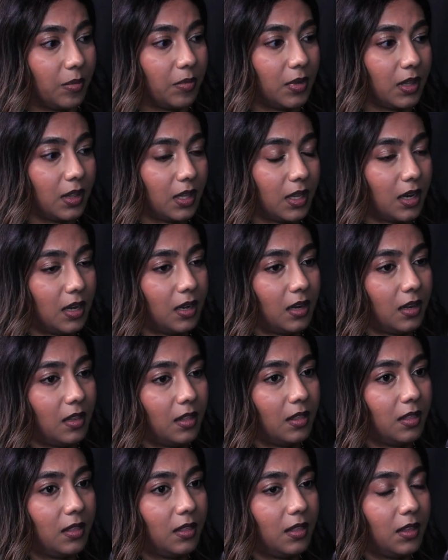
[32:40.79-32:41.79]
but
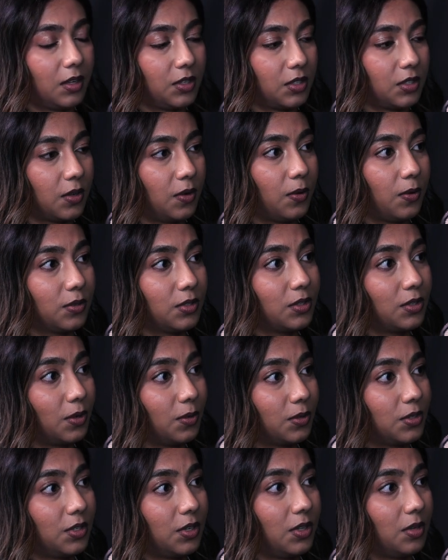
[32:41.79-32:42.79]
then there's the whole
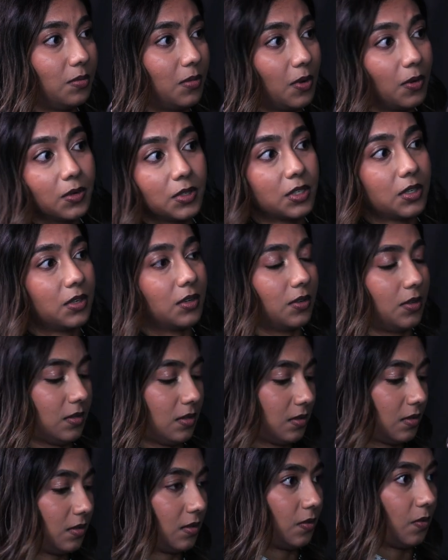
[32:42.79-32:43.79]
social
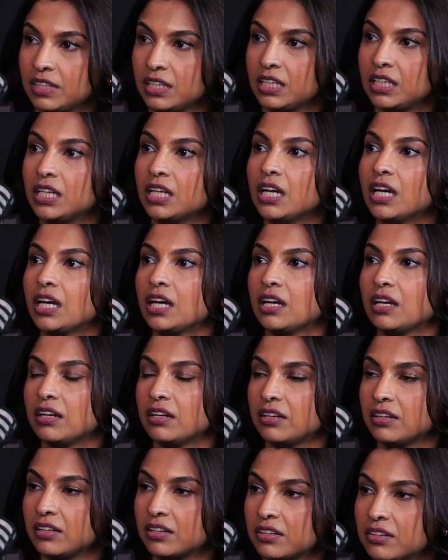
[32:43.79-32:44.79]
emotional well-being of
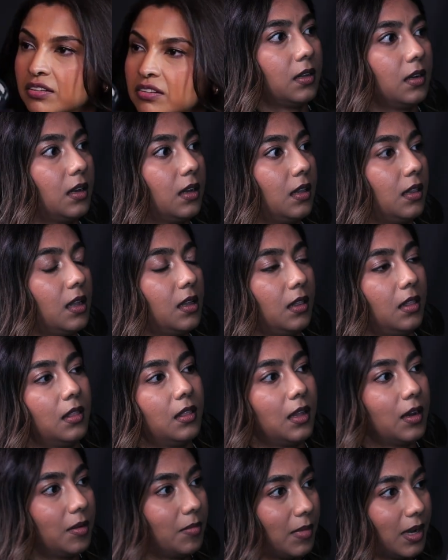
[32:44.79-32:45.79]
the child, and then
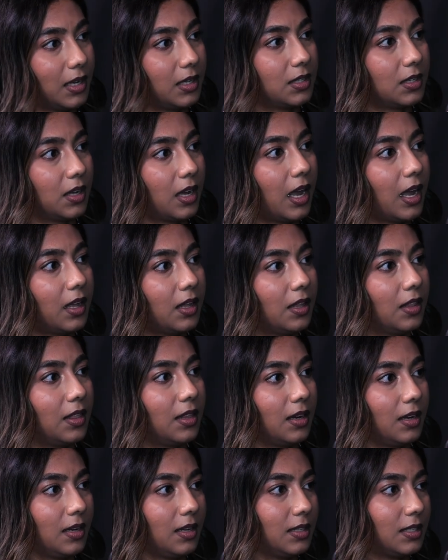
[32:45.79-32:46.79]
their mental health,
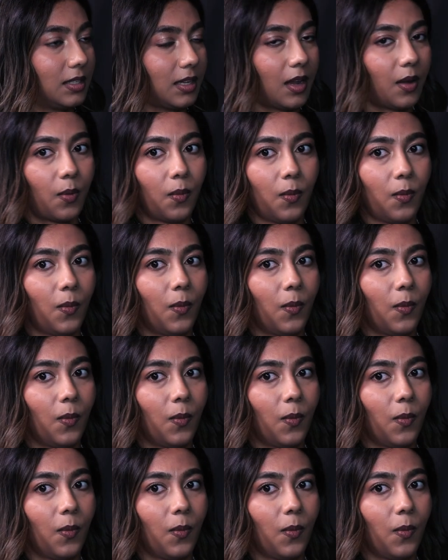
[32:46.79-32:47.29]
and it's like,